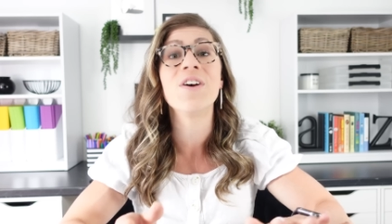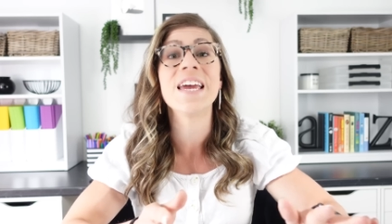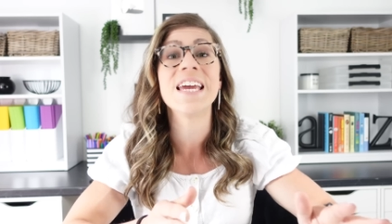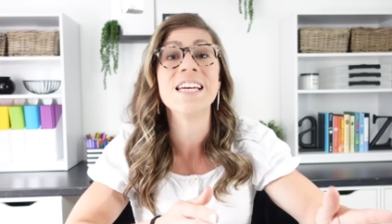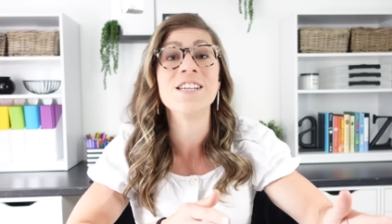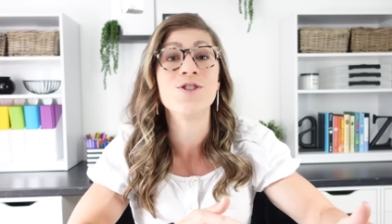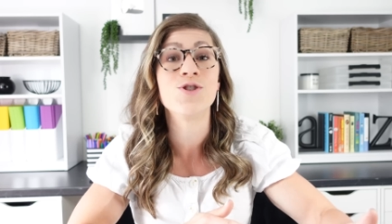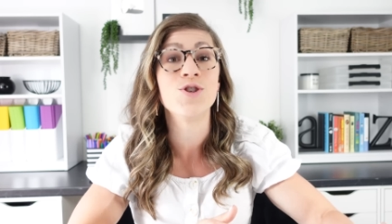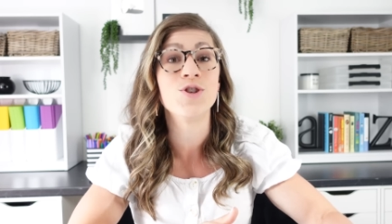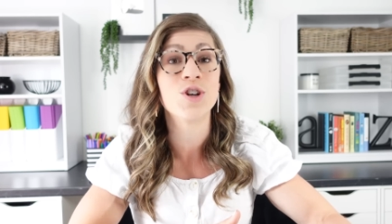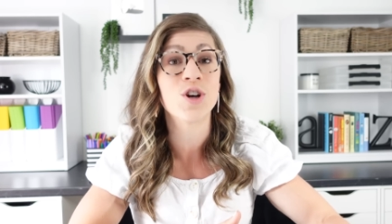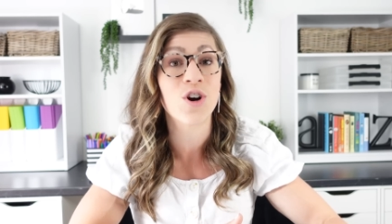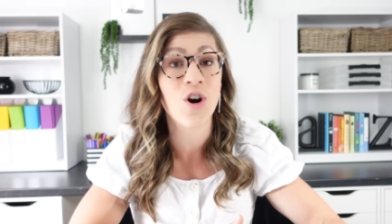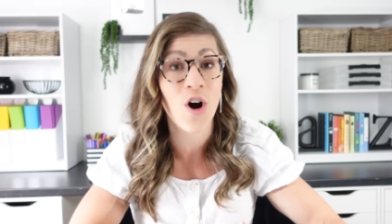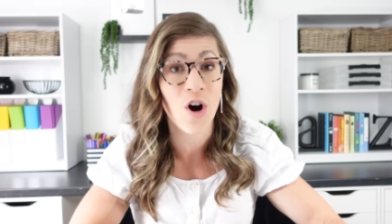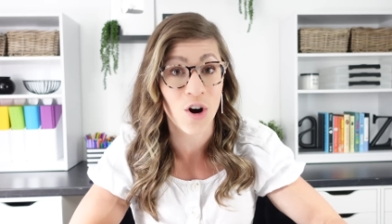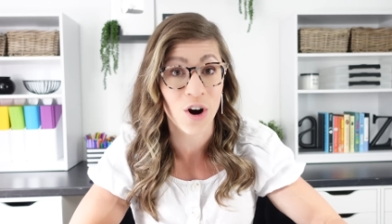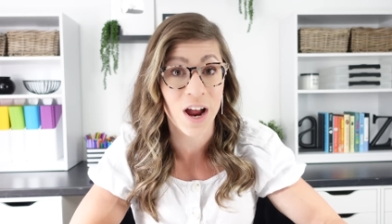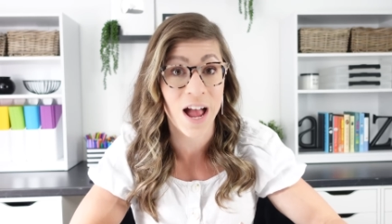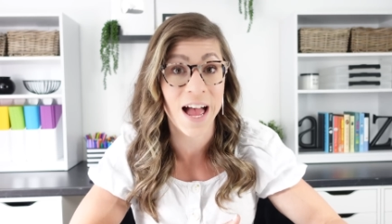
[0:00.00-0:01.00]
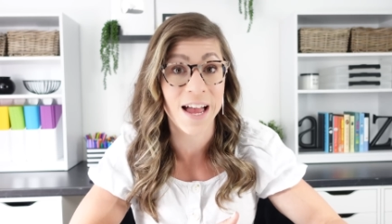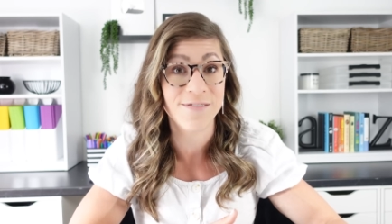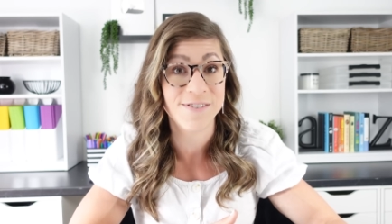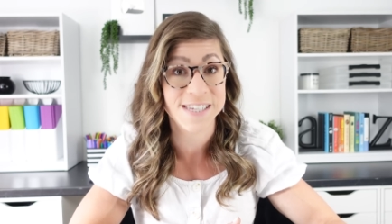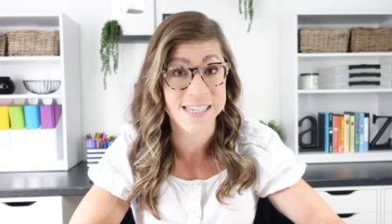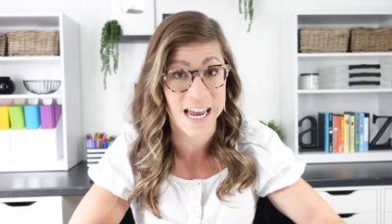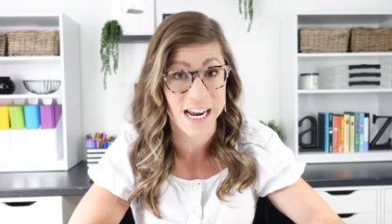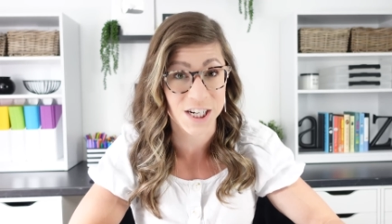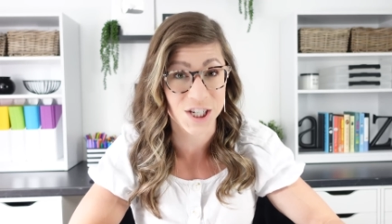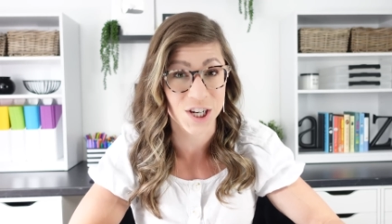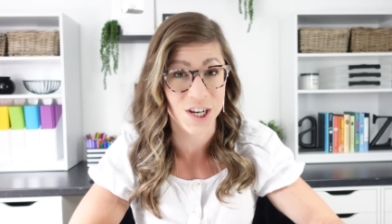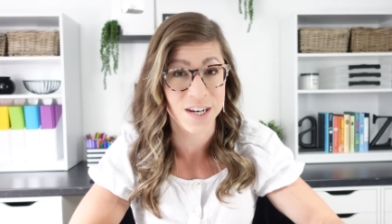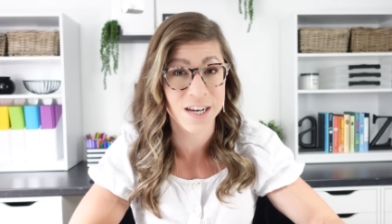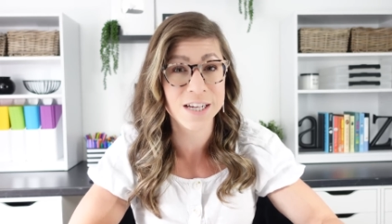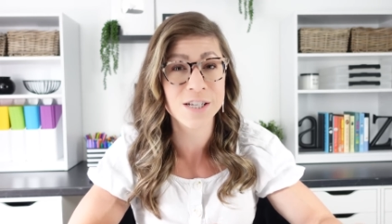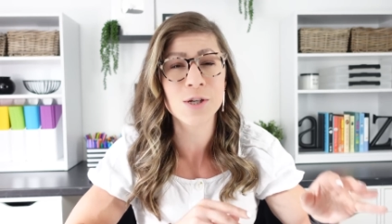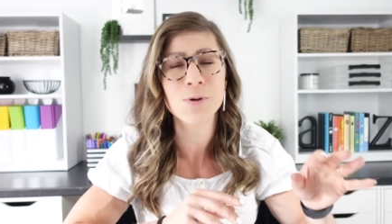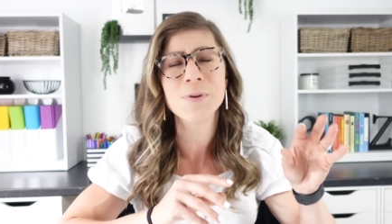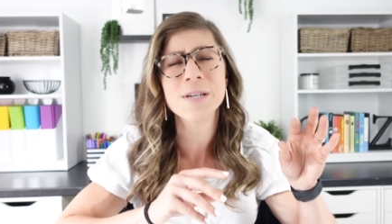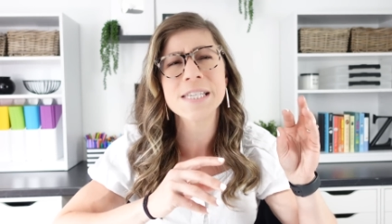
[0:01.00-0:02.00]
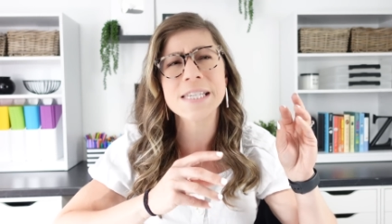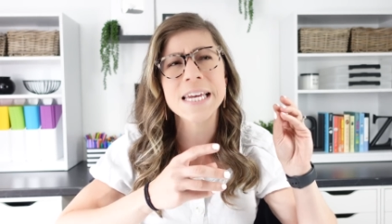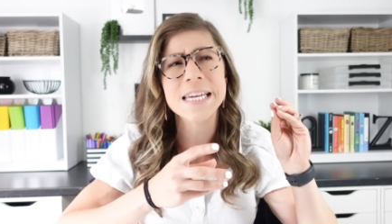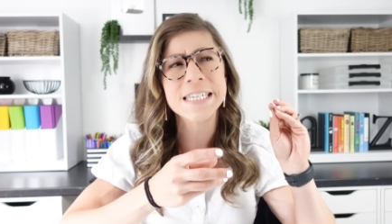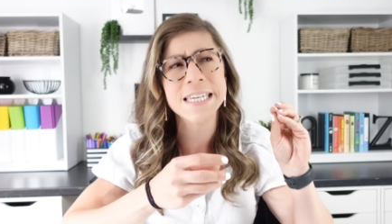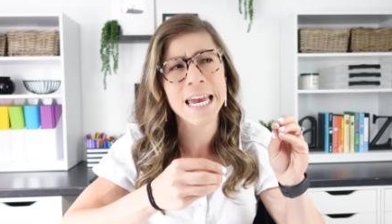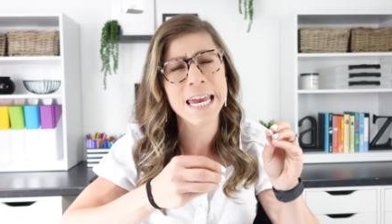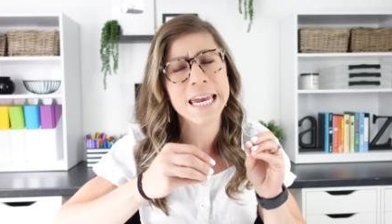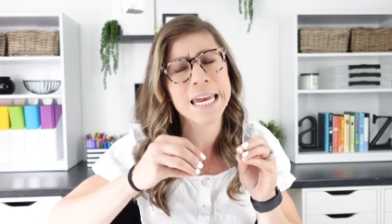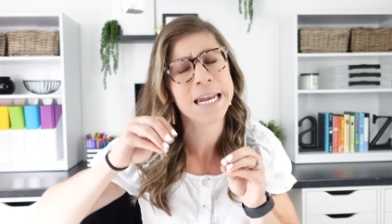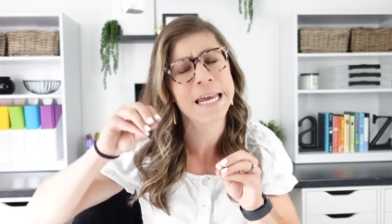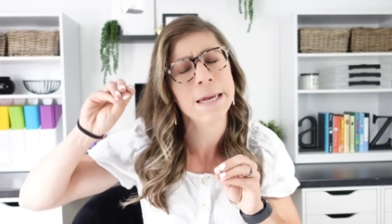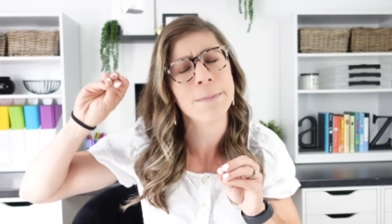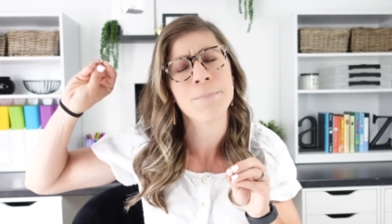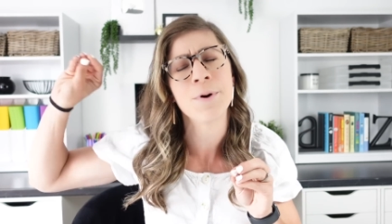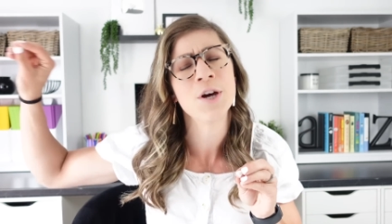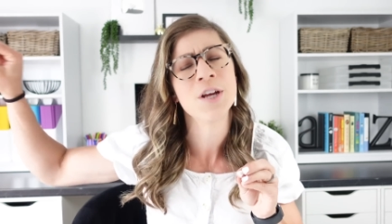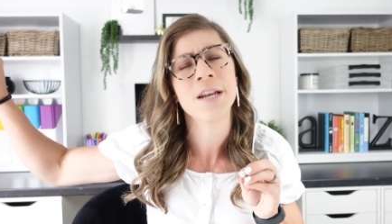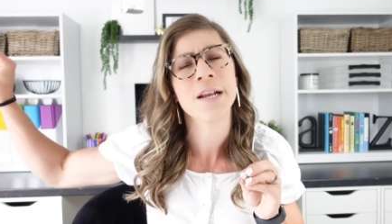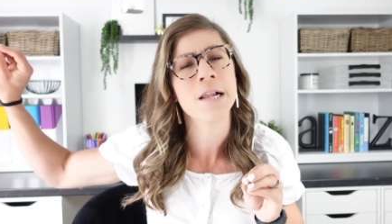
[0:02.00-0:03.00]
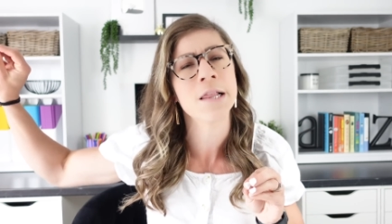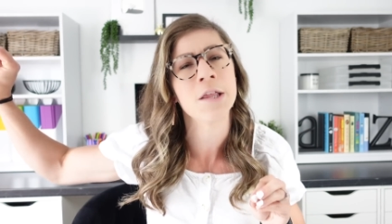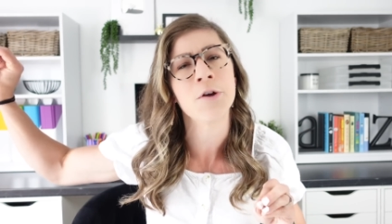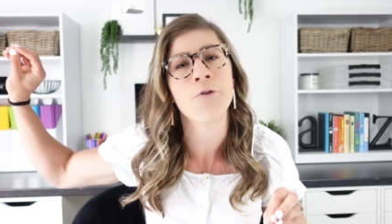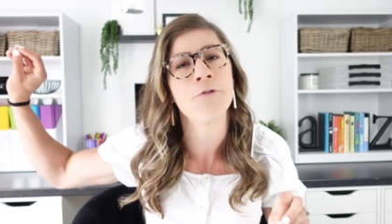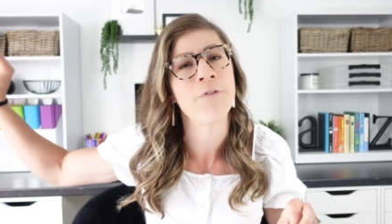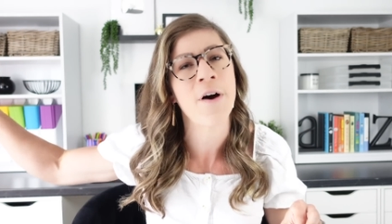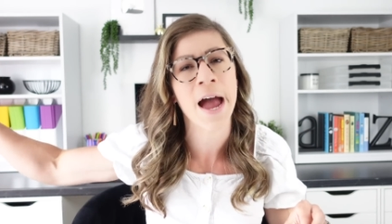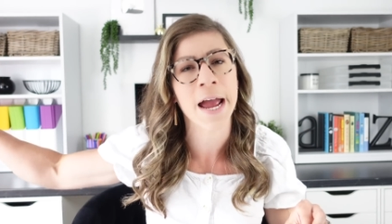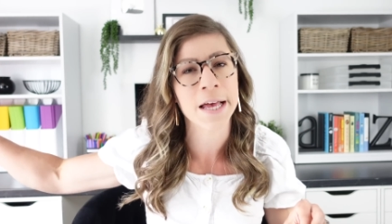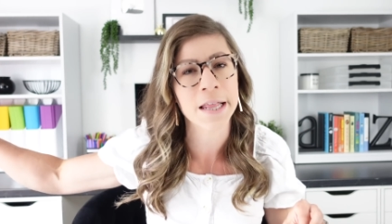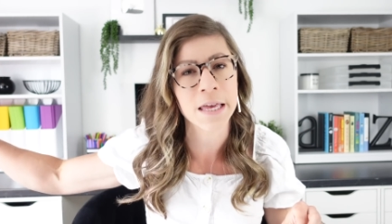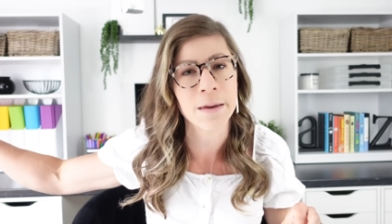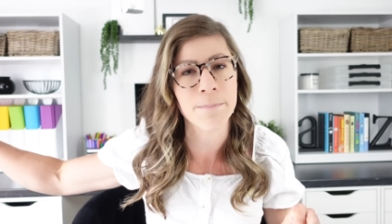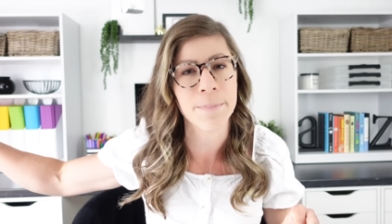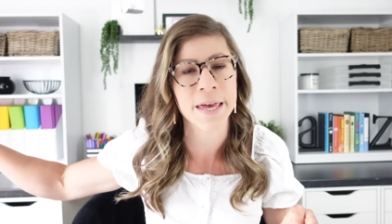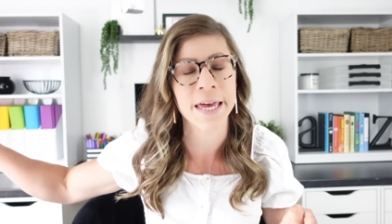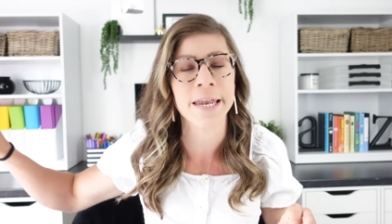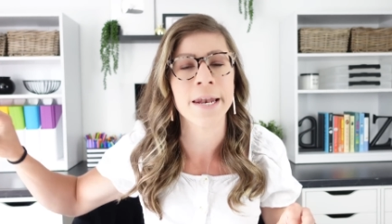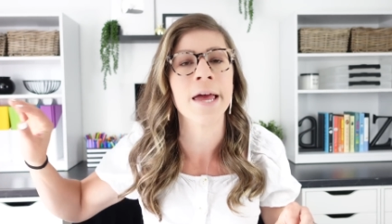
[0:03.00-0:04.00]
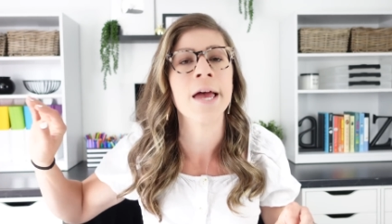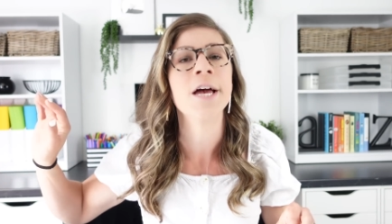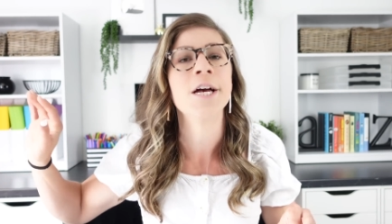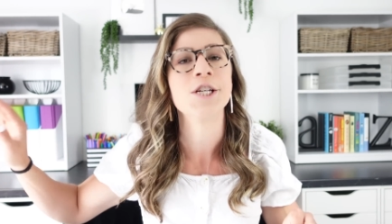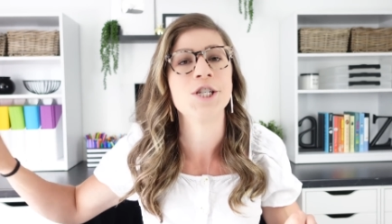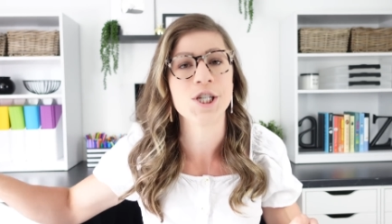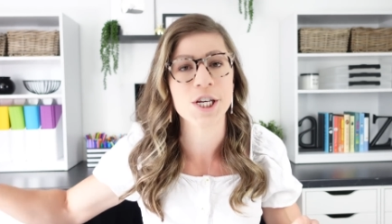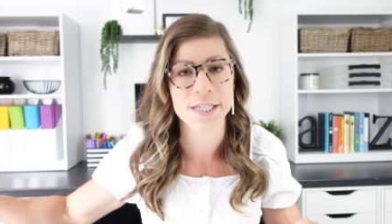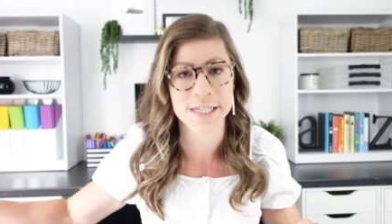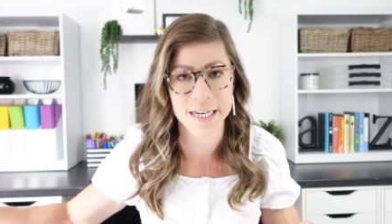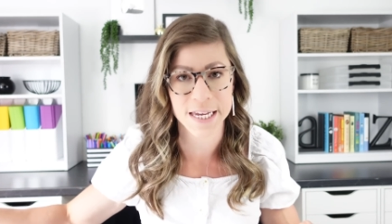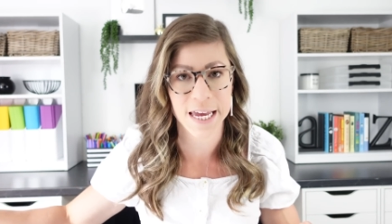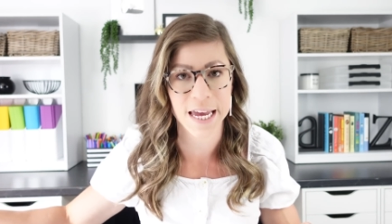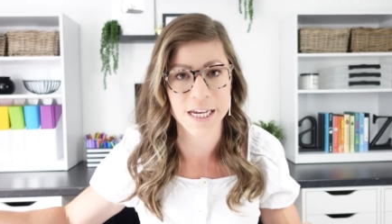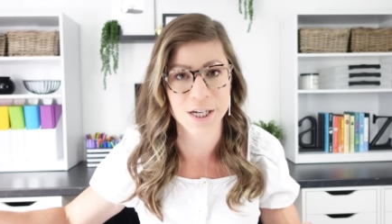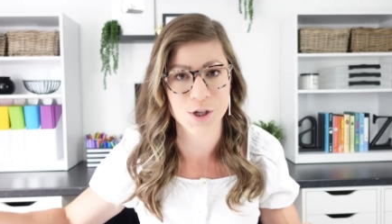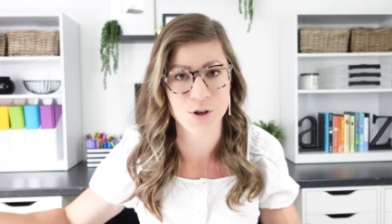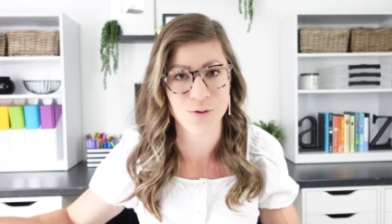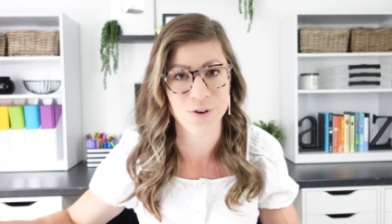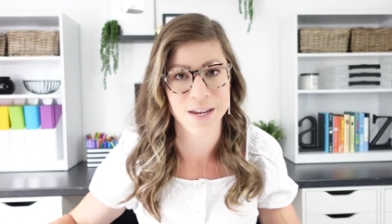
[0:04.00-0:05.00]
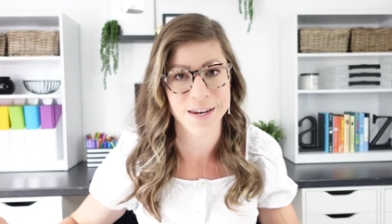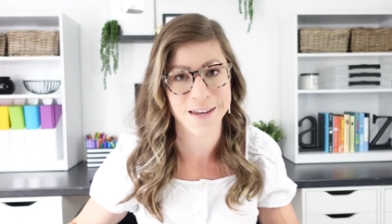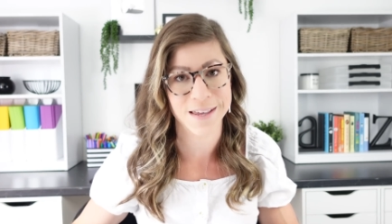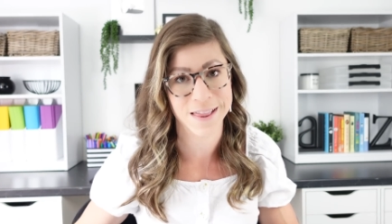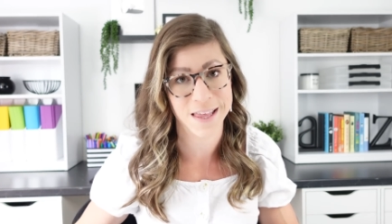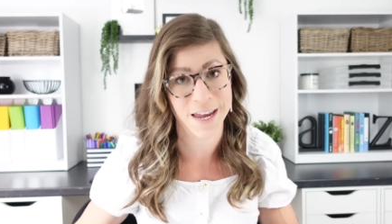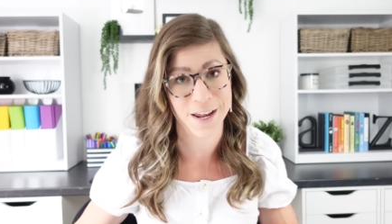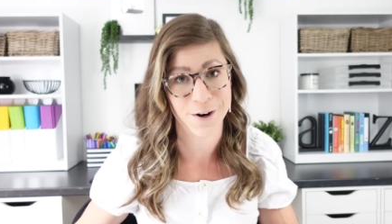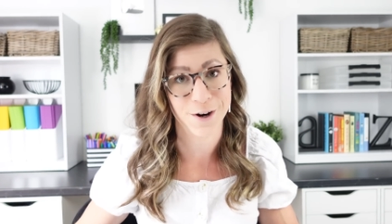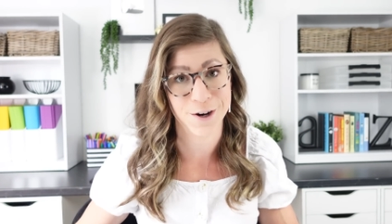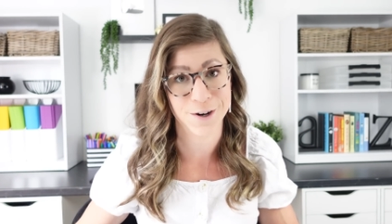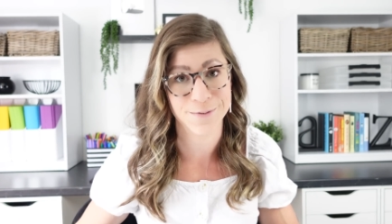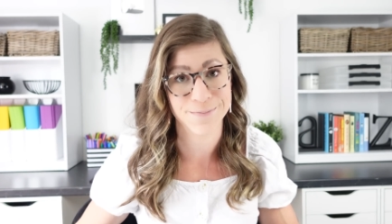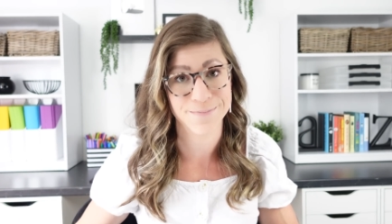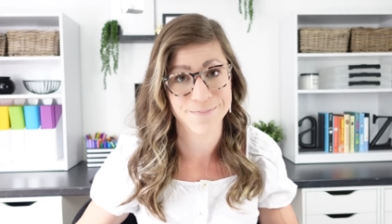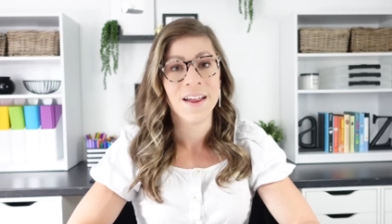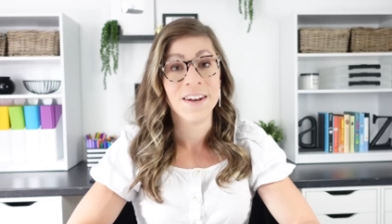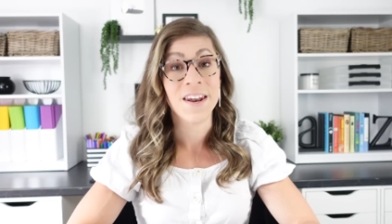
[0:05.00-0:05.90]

it into your archive section. It's almost like taking it and putting it in a little filing bin just in case you need it later.